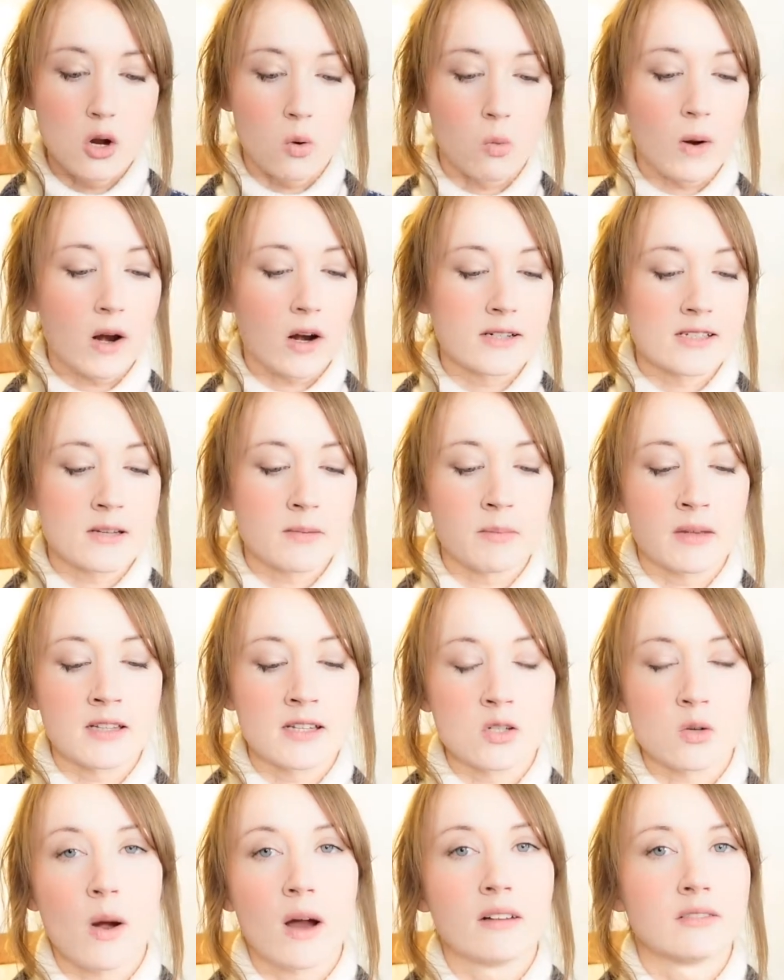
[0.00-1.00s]
whereas something
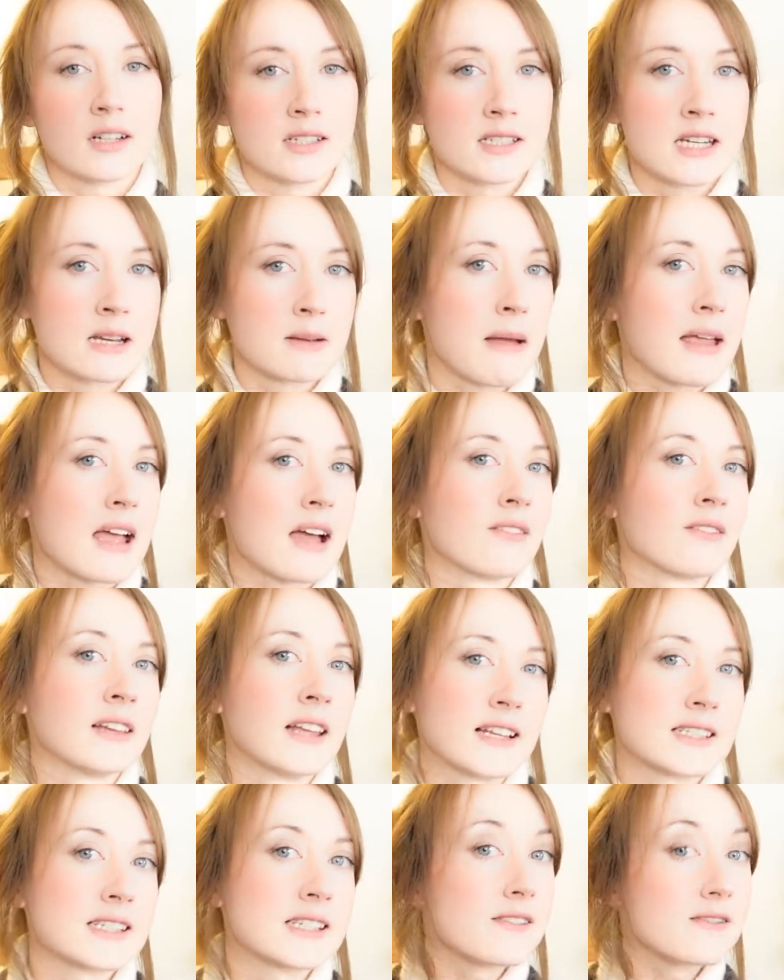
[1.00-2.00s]
that's quite rustic may have
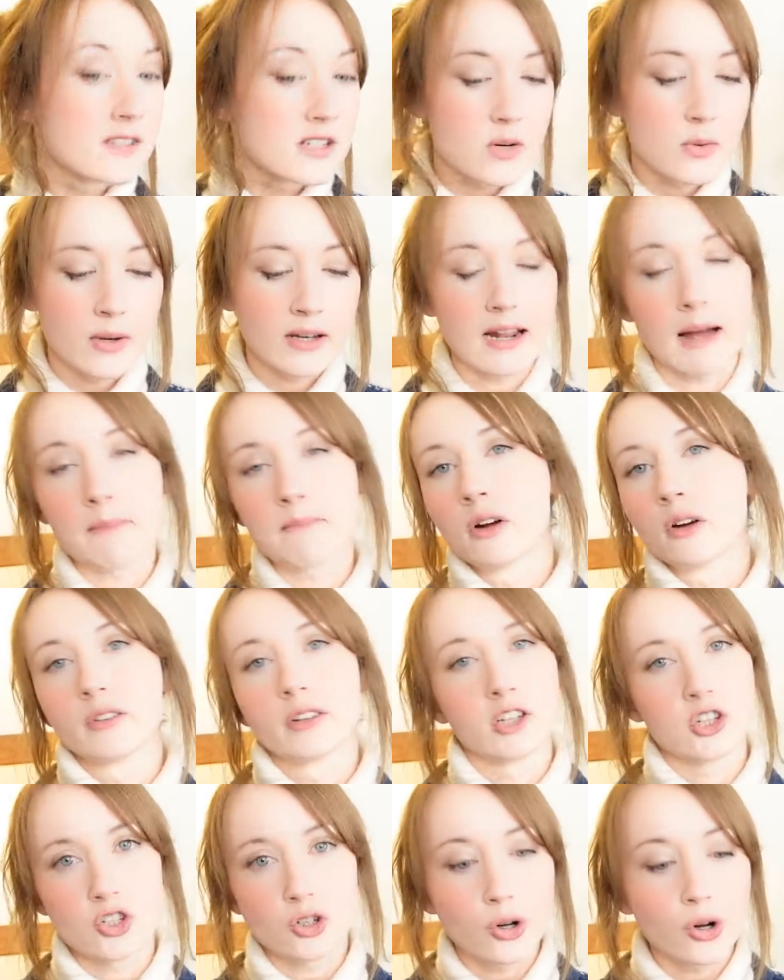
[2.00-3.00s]
less give to it. I'm not really
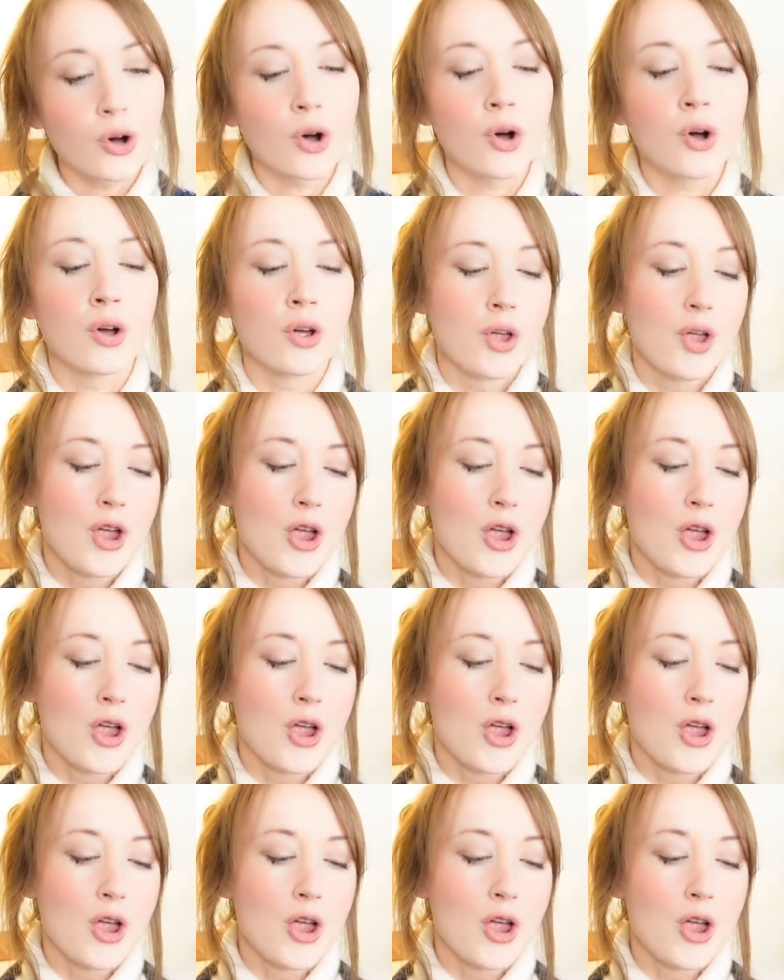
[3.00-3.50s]
sure.